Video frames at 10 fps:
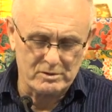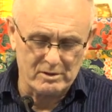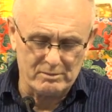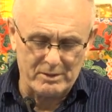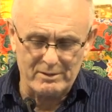the
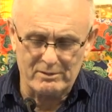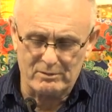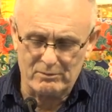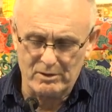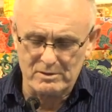dependent
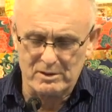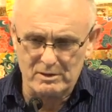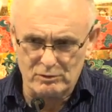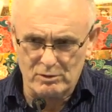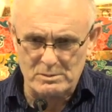arising in
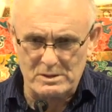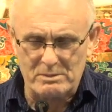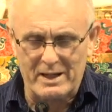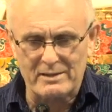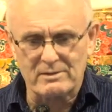terms of the
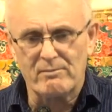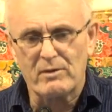parts,